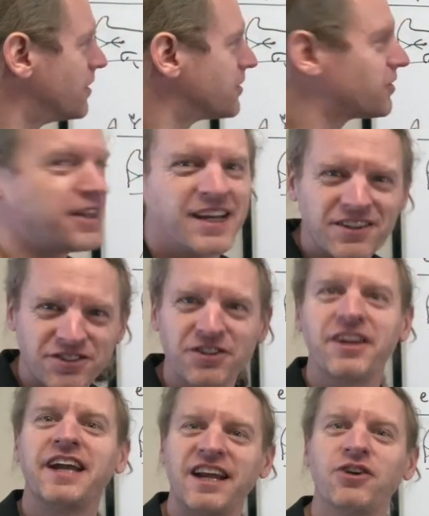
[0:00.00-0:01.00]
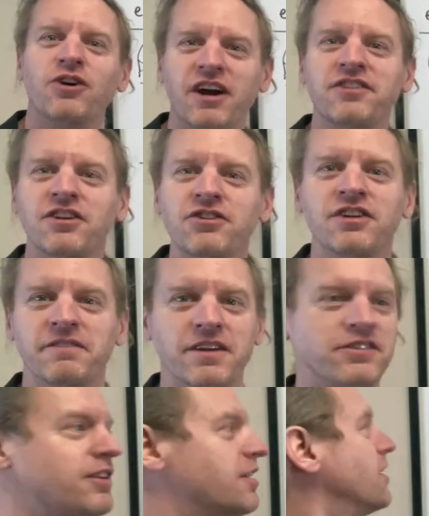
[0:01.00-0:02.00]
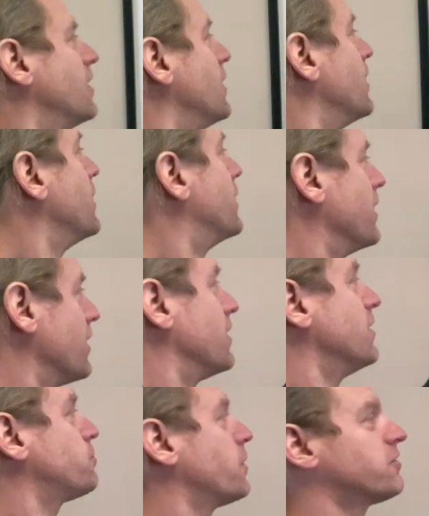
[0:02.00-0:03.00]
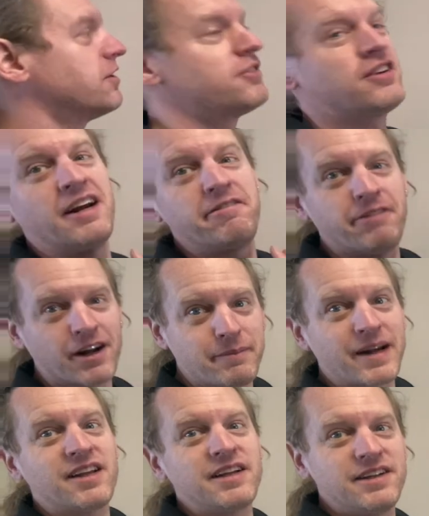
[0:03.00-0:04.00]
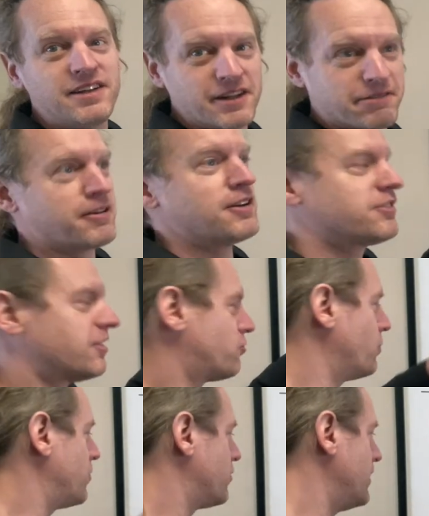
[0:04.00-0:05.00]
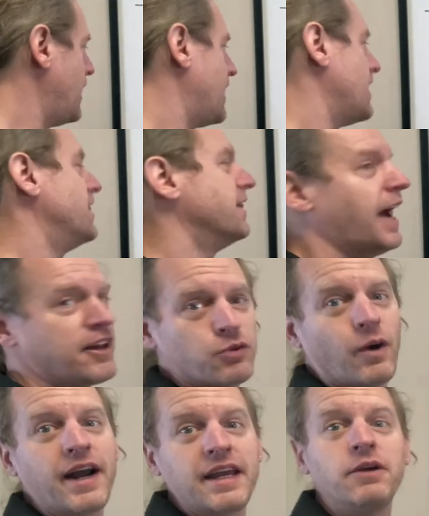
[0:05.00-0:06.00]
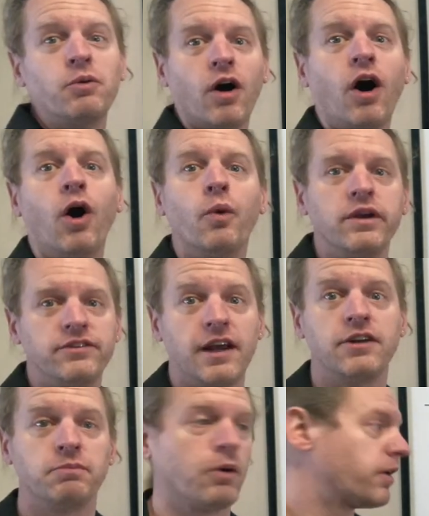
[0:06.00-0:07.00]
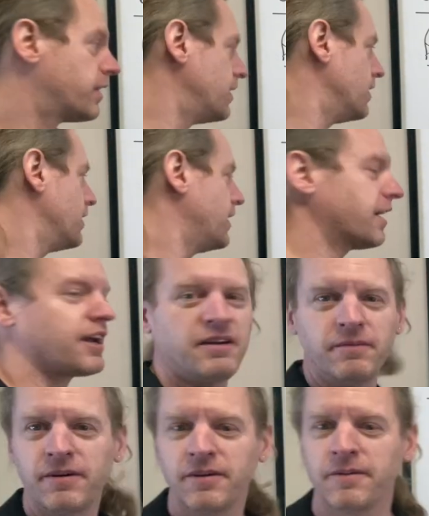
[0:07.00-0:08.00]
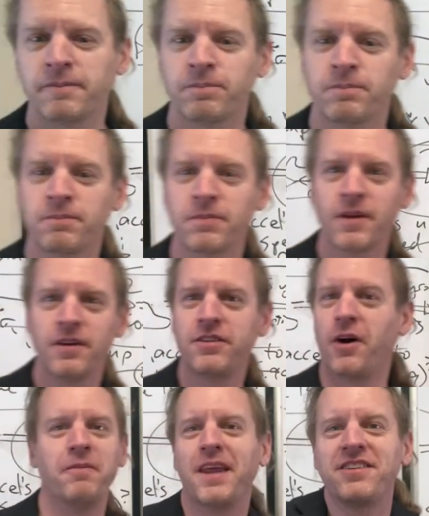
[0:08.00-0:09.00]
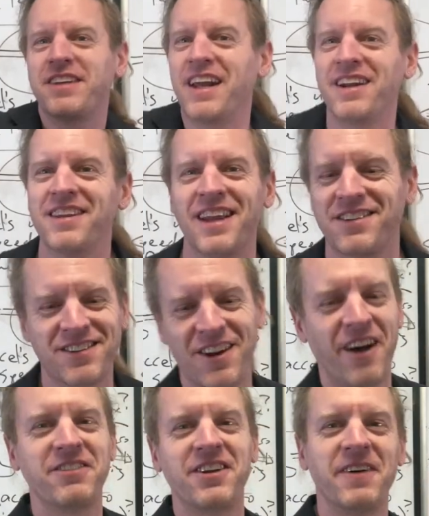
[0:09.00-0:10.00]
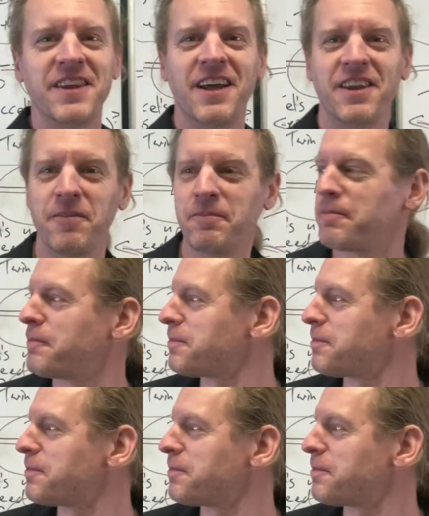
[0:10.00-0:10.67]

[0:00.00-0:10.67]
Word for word: So I think it's a really kind of cool resolution of this. There, this person is in a fundamentally different situation than that, and that's why he will always age more than. Okay. So that's the end. That's all I have to say about that there.